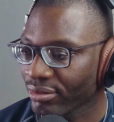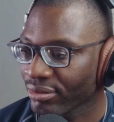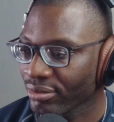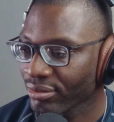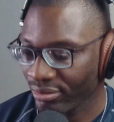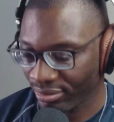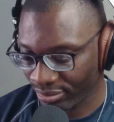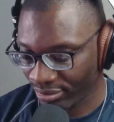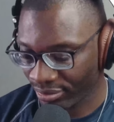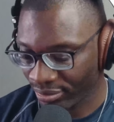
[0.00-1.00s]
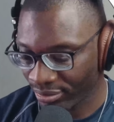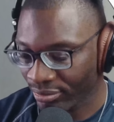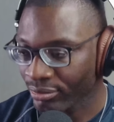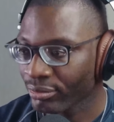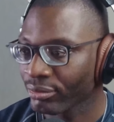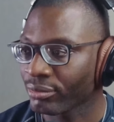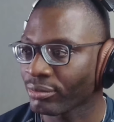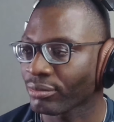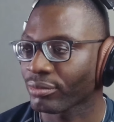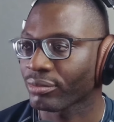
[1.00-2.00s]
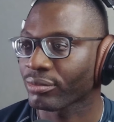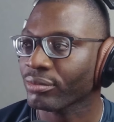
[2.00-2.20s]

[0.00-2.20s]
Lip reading: No one is speaking in this clip.